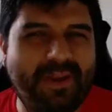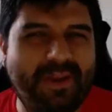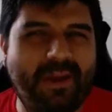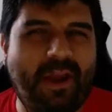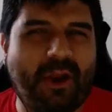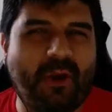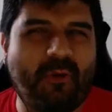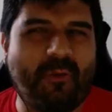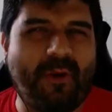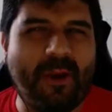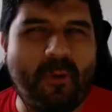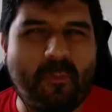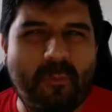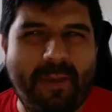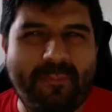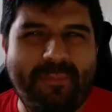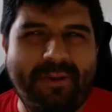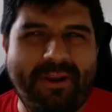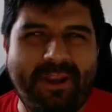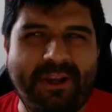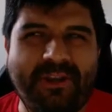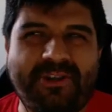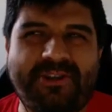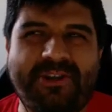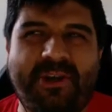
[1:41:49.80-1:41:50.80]
a great
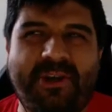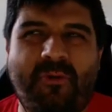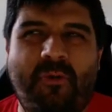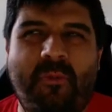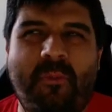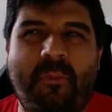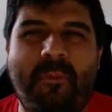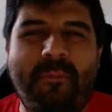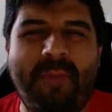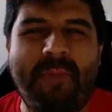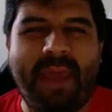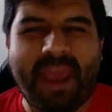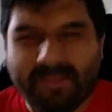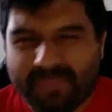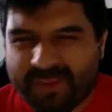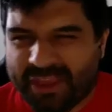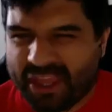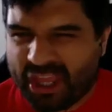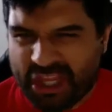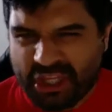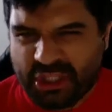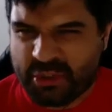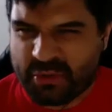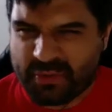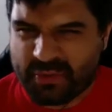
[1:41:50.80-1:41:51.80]
weapon in general, maybe
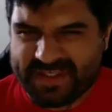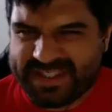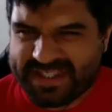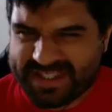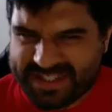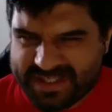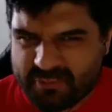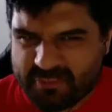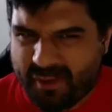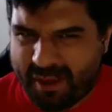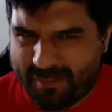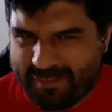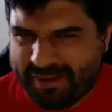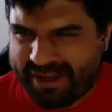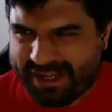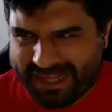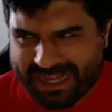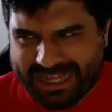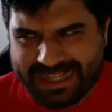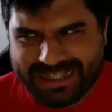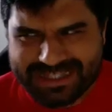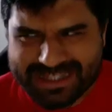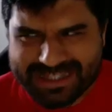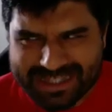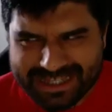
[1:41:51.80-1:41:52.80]
a useless weapon
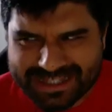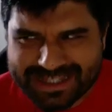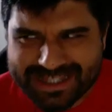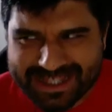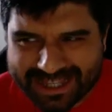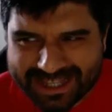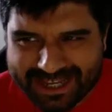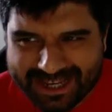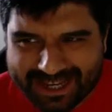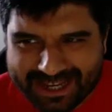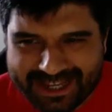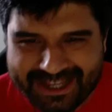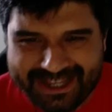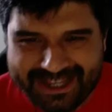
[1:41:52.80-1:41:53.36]
against this thing.